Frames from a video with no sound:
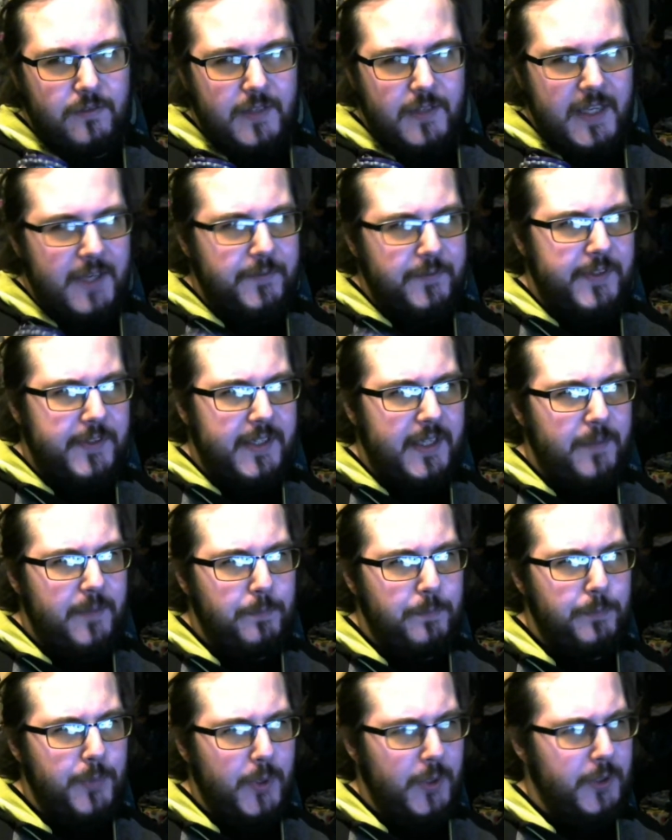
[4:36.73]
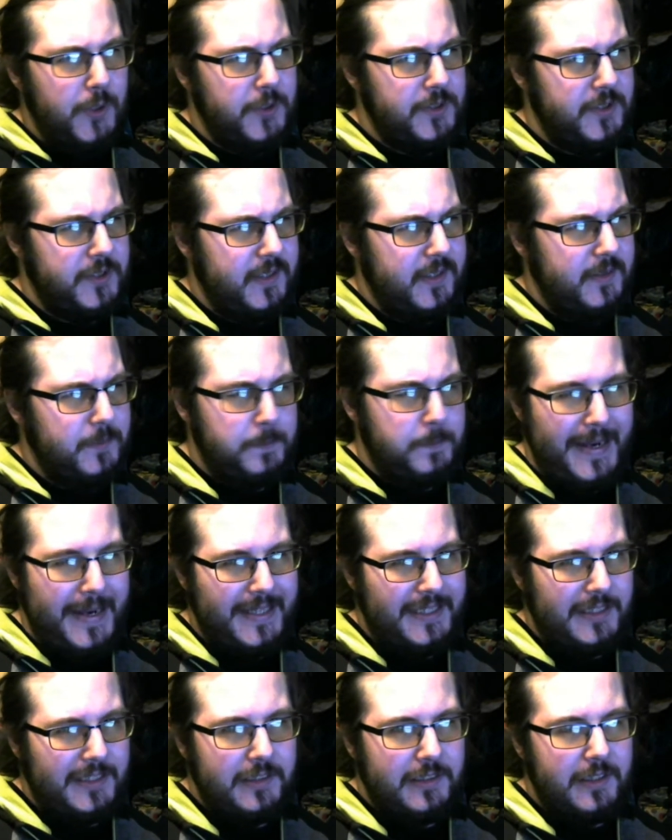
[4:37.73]
Everything in Burst and
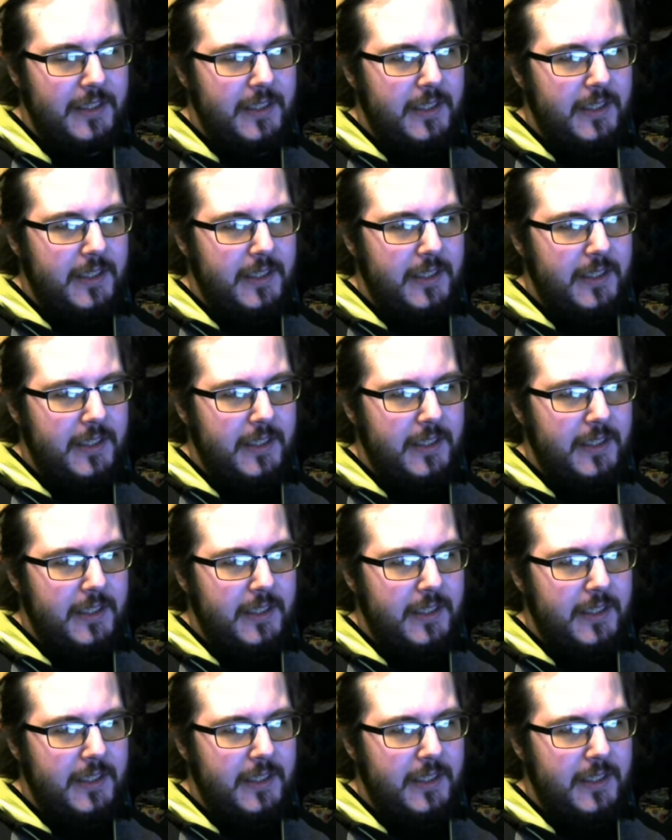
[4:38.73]
Metal,